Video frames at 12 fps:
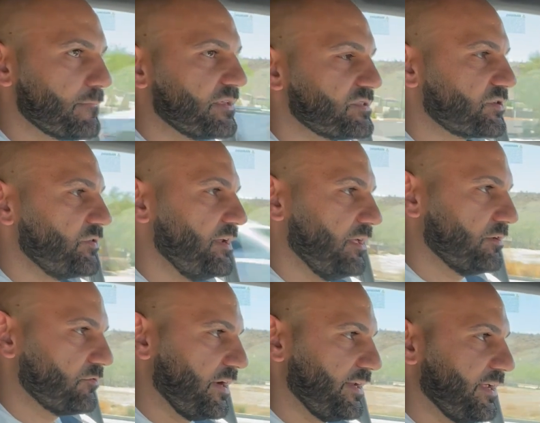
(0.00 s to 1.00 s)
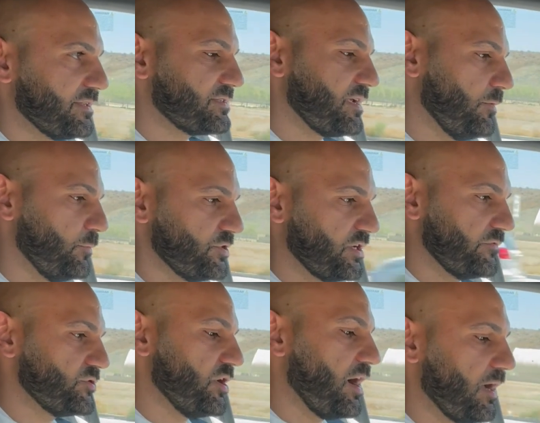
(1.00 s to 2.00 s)
screen on the right hand side, which
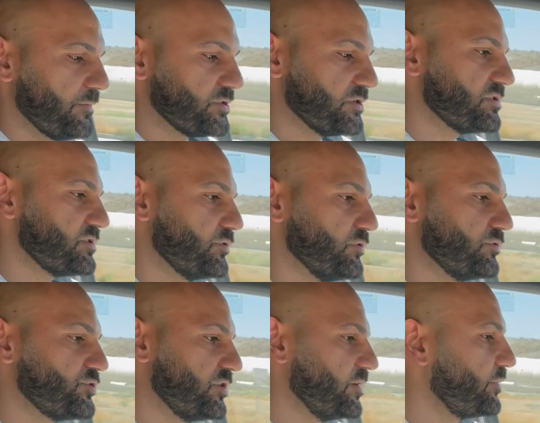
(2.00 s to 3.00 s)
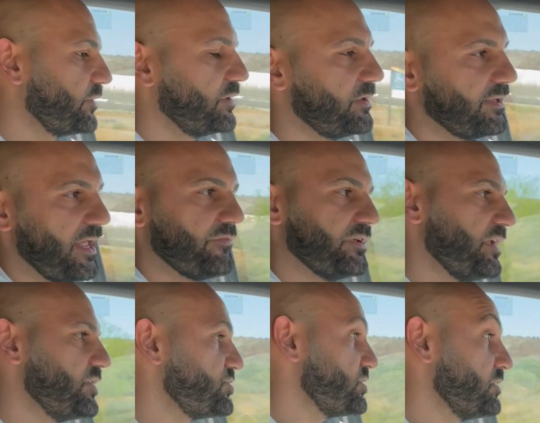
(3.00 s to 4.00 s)
gives you options through trip,
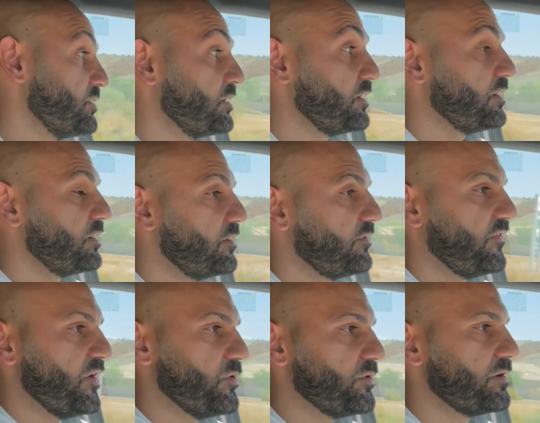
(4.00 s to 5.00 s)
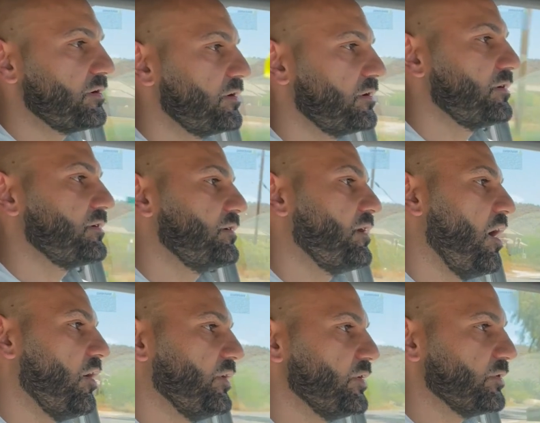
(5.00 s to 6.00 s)
navigation, phone,
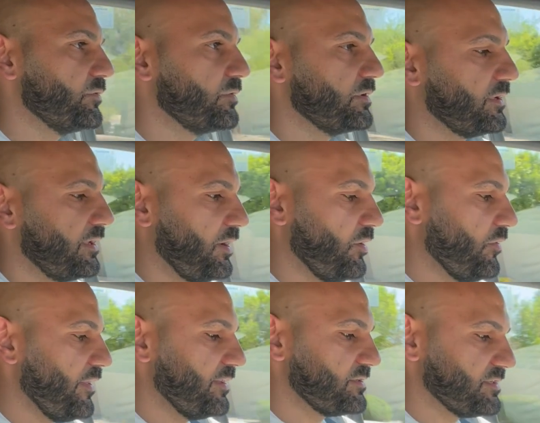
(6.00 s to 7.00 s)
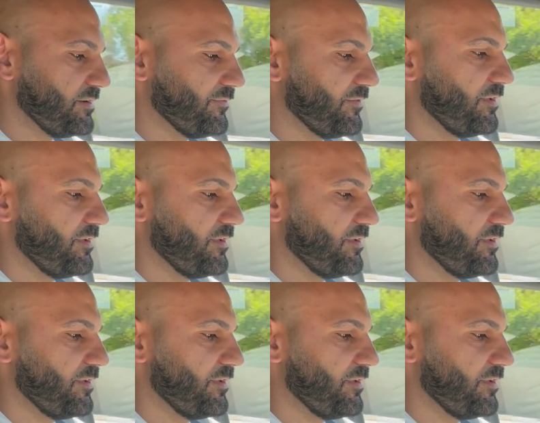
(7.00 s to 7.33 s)
audio, and all that stuff,